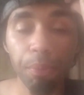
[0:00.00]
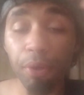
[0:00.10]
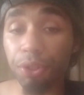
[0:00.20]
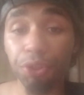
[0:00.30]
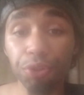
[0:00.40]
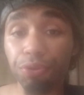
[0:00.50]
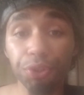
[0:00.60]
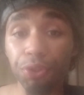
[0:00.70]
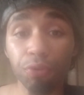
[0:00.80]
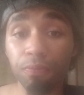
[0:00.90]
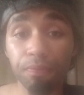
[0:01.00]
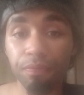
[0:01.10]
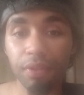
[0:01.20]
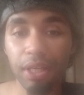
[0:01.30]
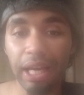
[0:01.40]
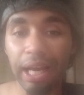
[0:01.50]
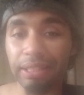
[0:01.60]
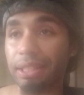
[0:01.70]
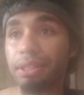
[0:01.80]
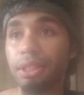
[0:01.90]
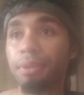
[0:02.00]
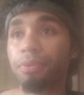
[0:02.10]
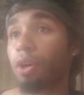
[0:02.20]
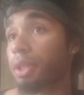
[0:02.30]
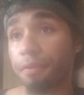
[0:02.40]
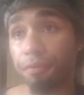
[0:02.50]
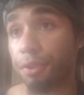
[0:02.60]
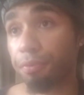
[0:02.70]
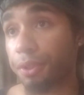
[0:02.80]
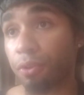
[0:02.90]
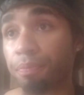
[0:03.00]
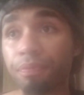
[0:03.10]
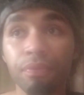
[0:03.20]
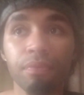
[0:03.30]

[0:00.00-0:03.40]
But you do you. As I said, God gave free will.